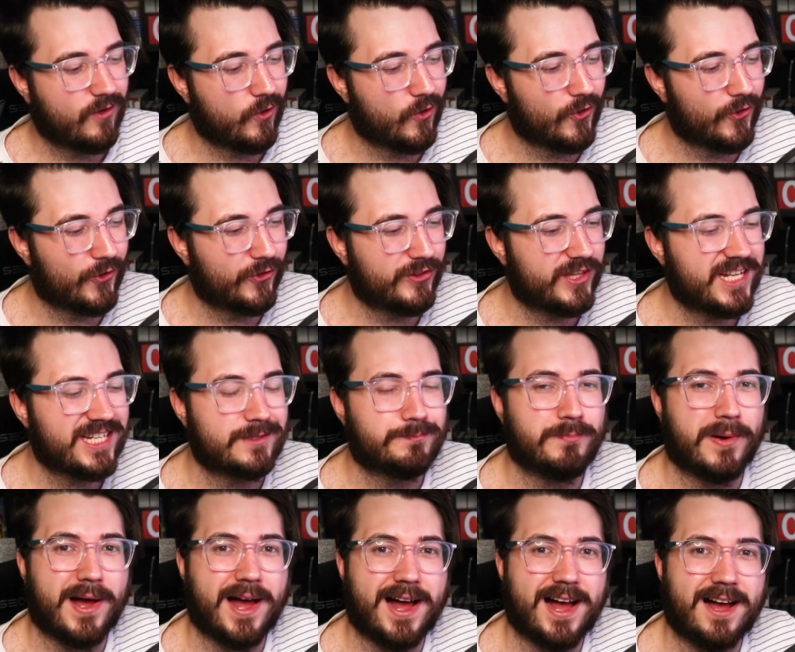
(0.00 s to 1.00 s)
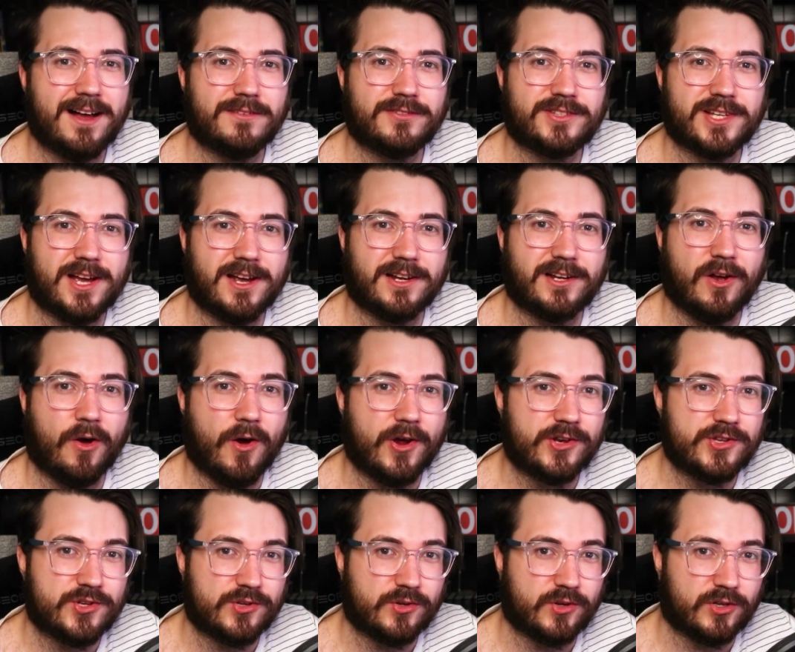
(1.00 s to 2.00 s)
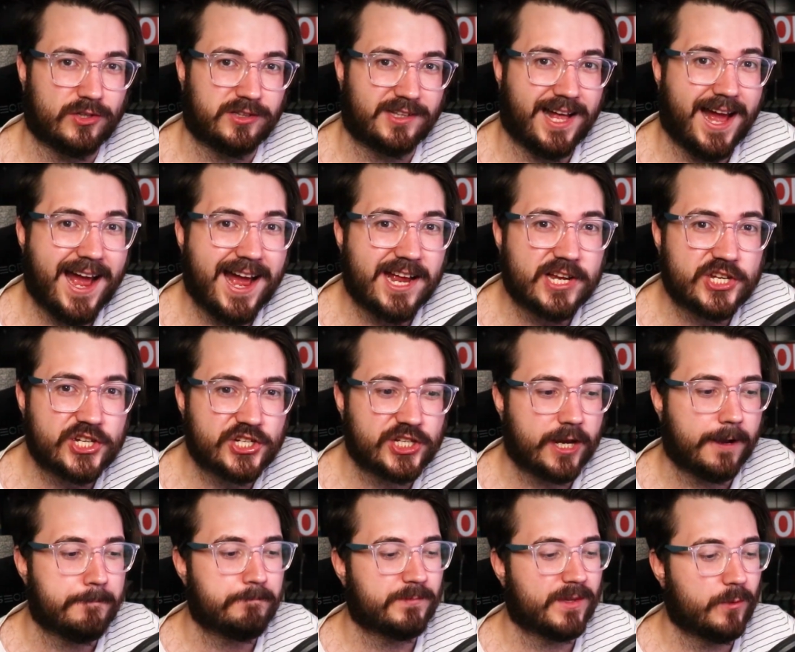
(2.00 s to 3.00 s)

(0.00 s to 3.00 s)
all these paths are going to clash,